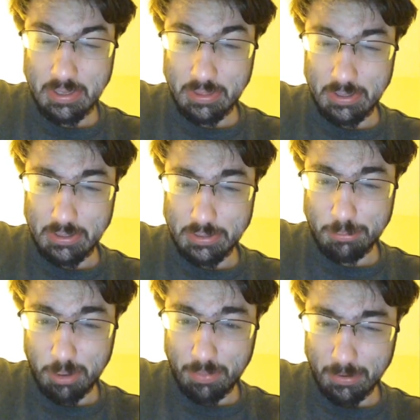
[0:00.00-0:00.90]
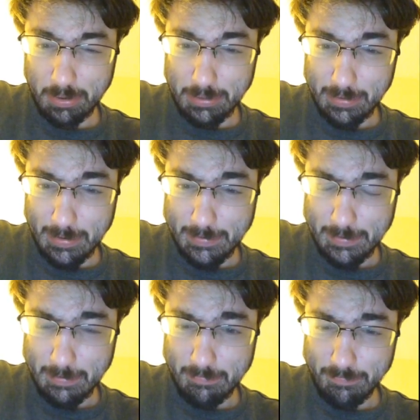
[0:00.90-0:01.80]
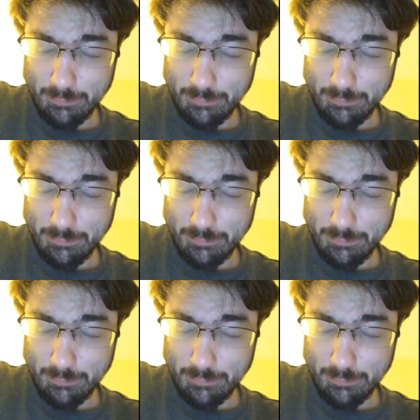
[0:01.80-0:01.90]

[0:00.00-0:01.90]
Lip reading: the Trump organization